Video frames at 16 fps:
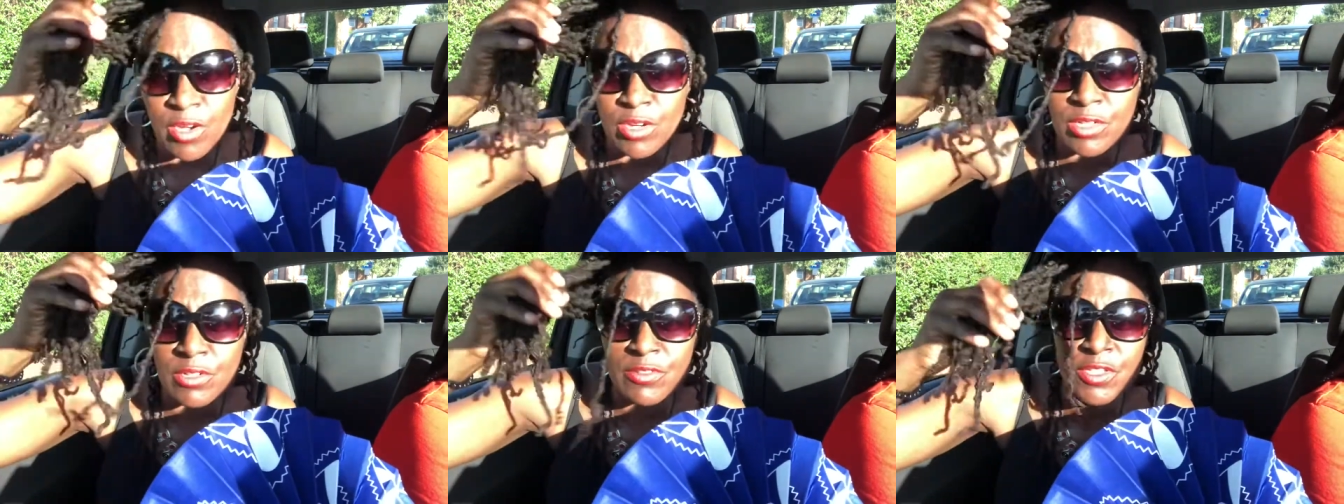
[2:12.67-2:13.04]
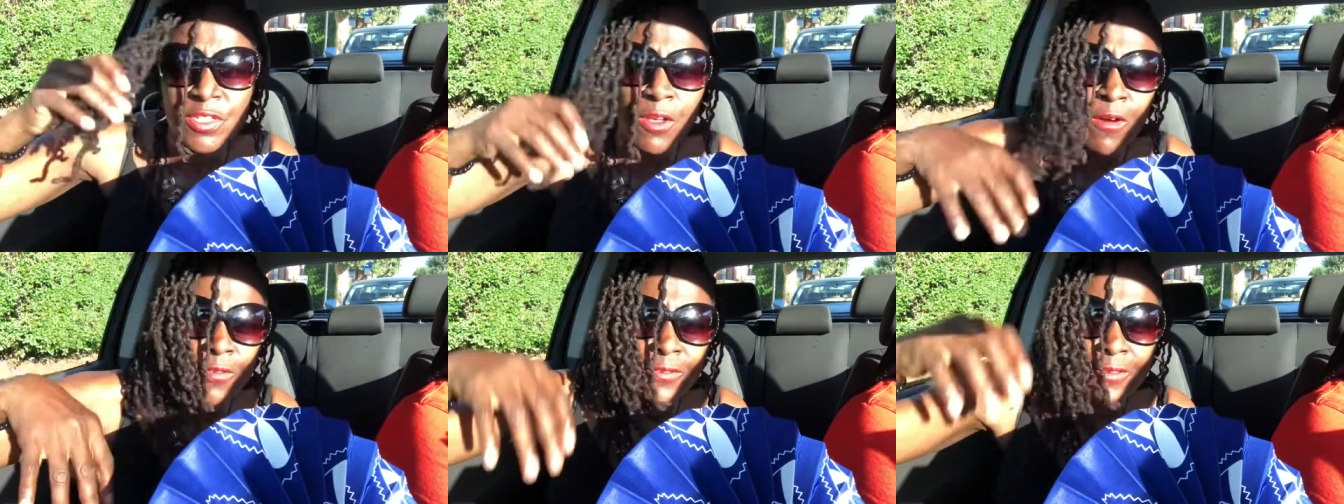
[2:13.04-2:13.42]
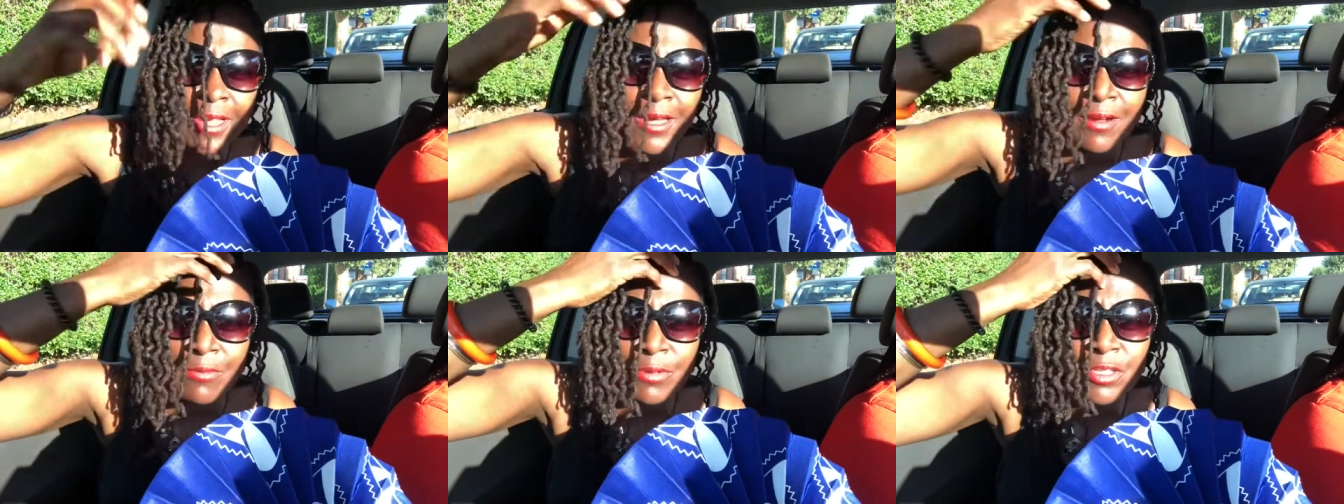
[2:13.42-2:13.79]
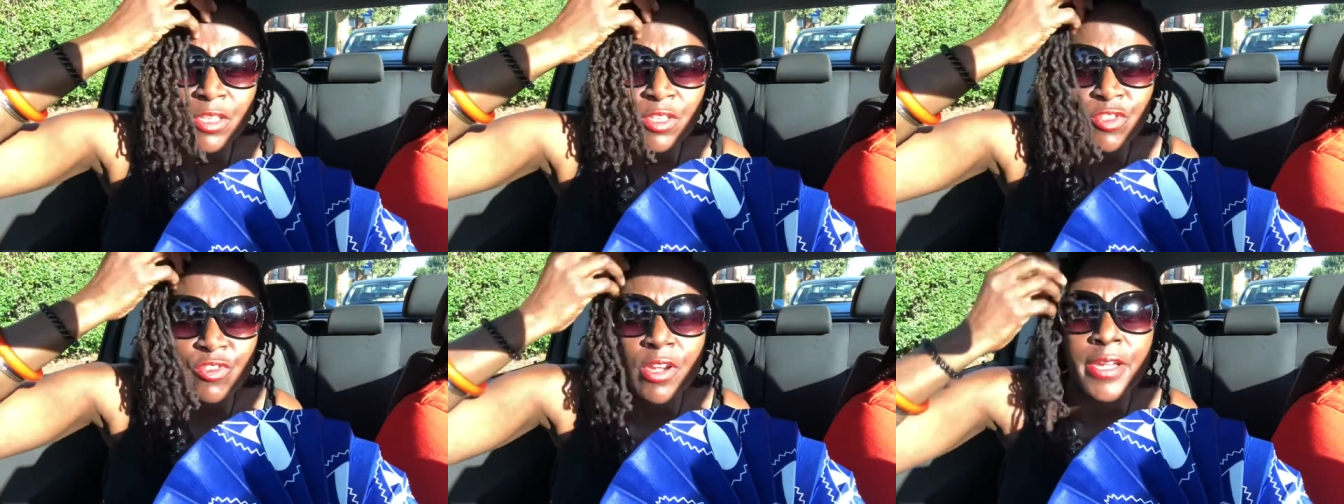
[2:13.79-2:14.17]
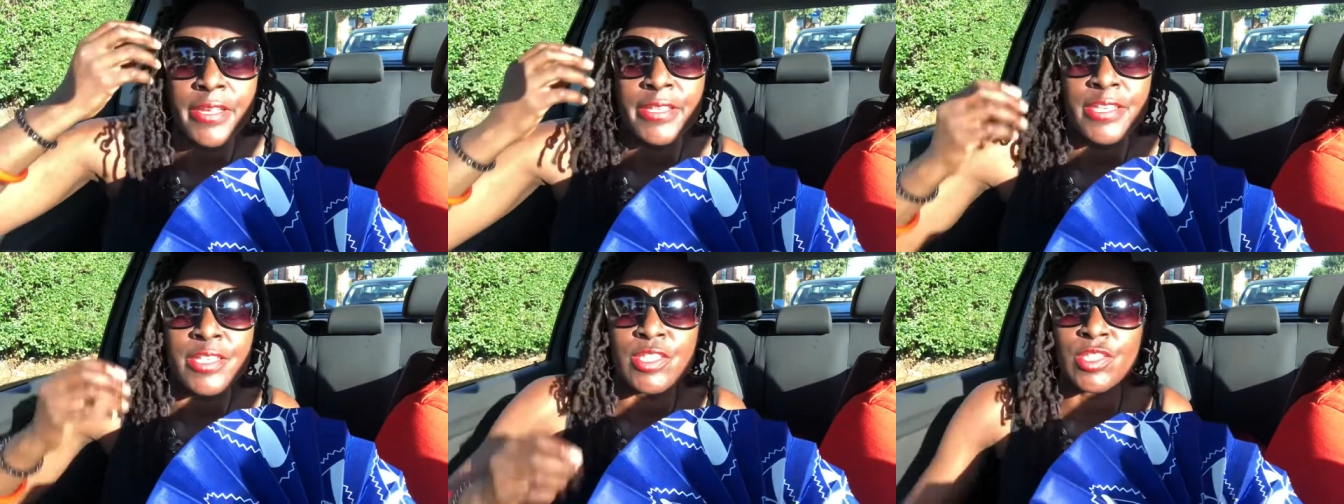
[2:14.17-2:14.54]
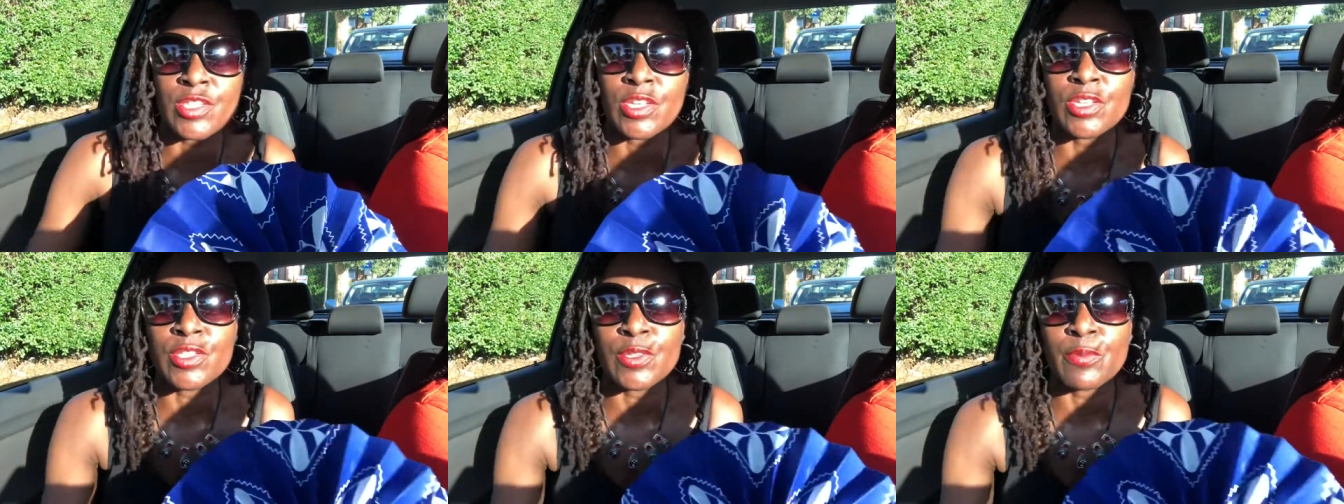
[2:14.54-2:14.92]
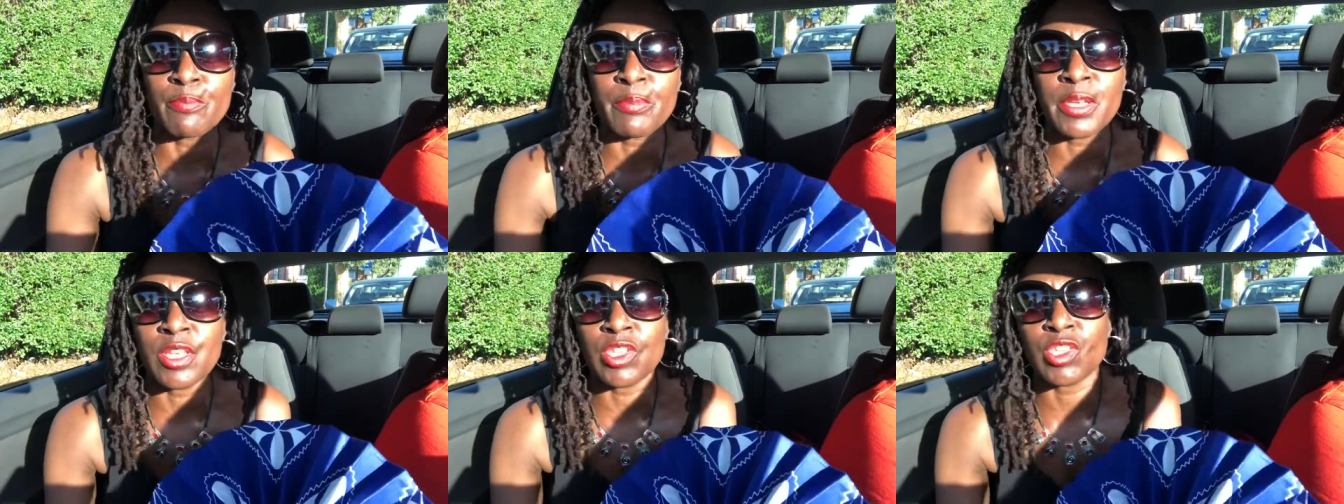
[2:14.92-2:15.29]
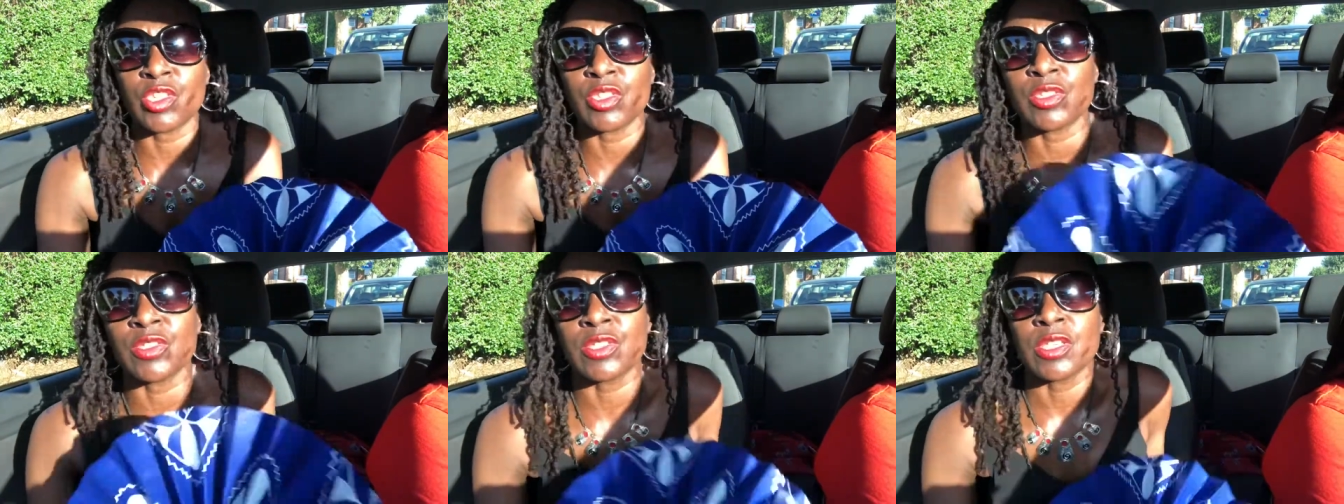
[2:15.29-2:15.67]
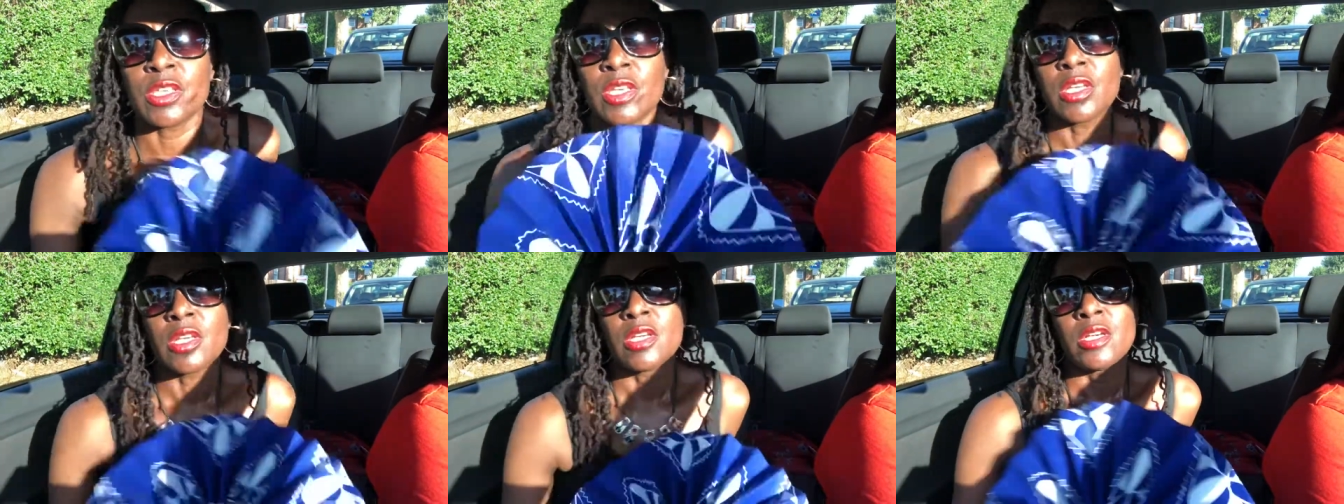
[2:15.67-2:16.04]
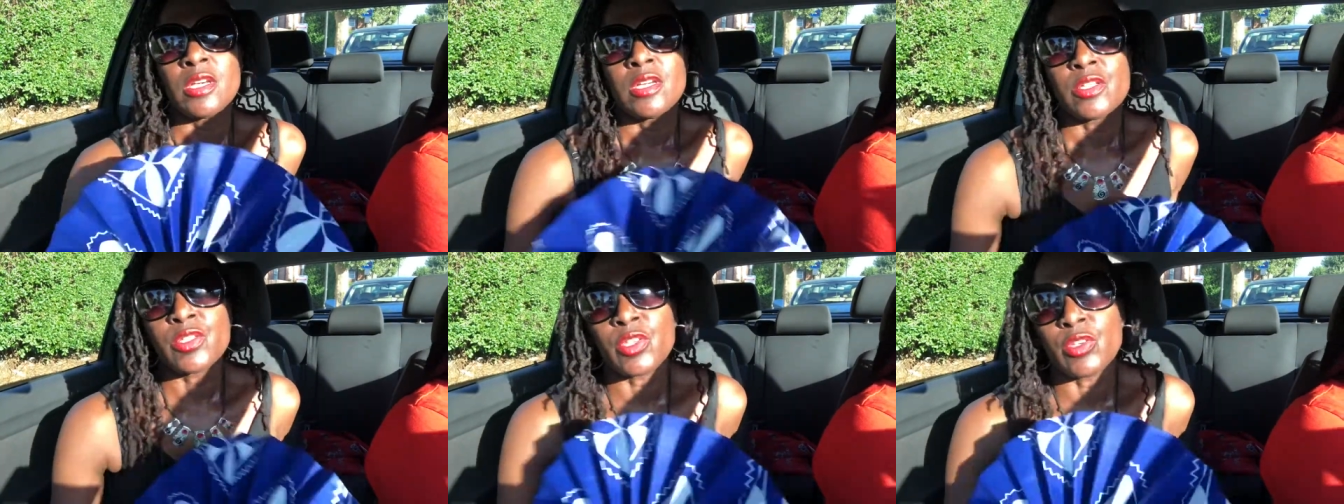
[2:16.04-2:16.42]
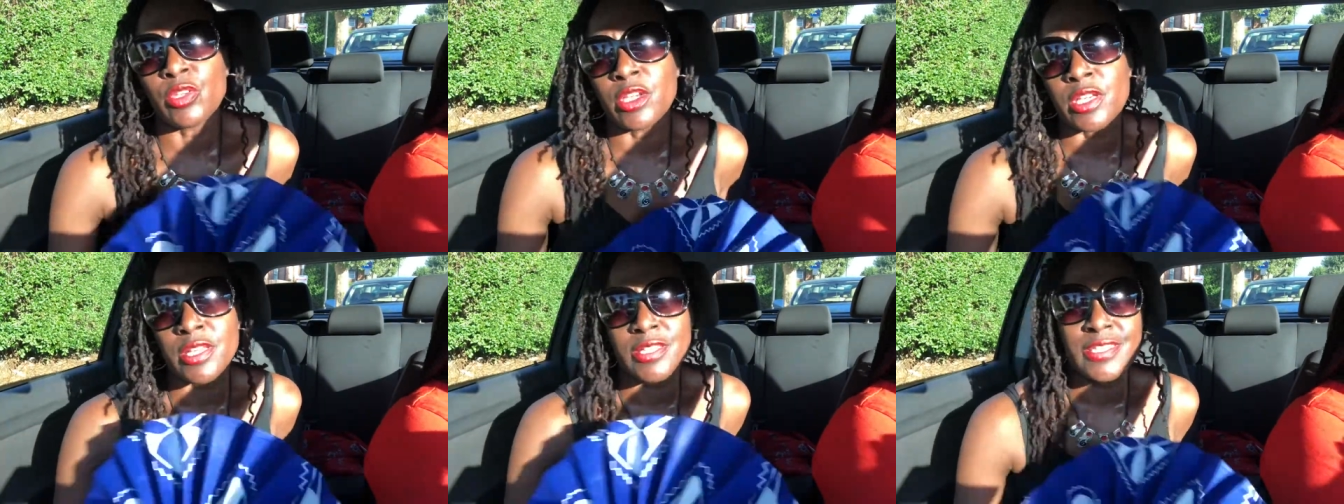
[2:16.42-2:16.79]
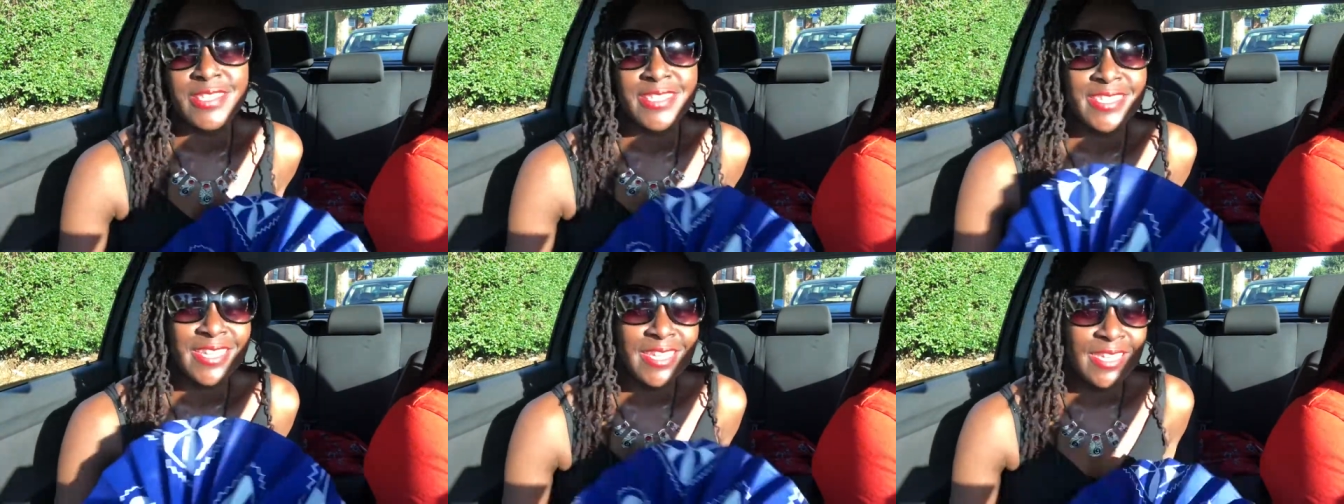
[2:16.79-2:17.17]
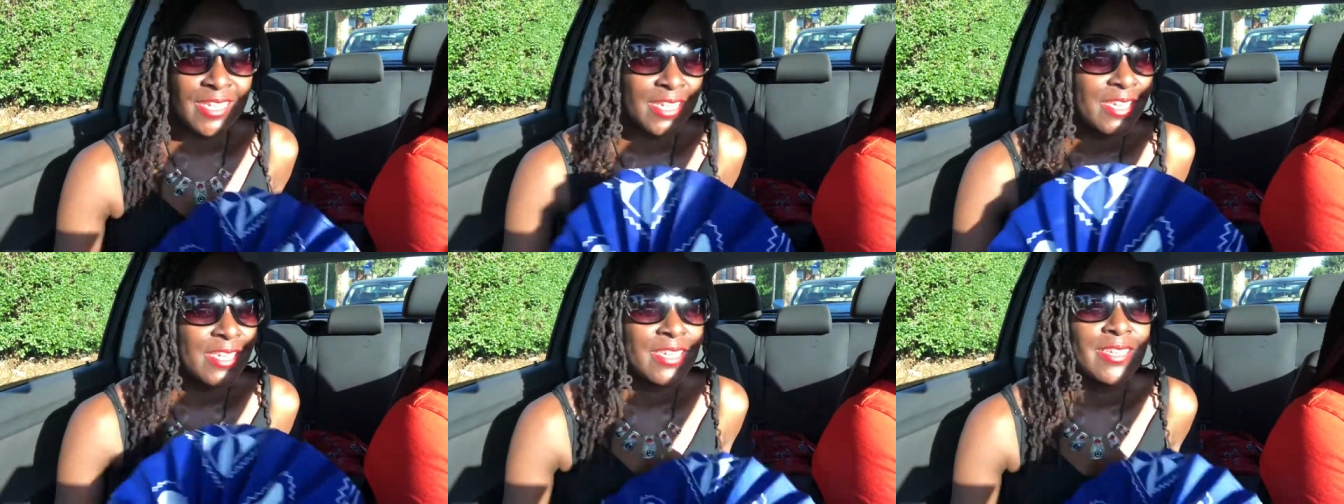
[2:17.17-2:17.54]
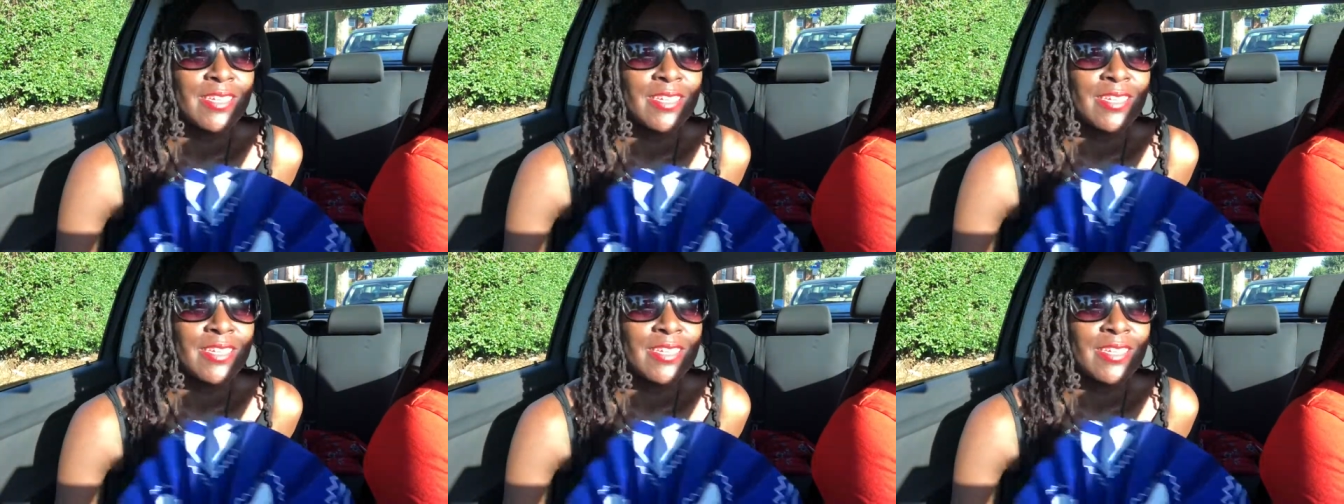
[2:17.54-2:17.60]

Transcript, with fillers: colour is gone now I'm going to try and insert some pictures so you can see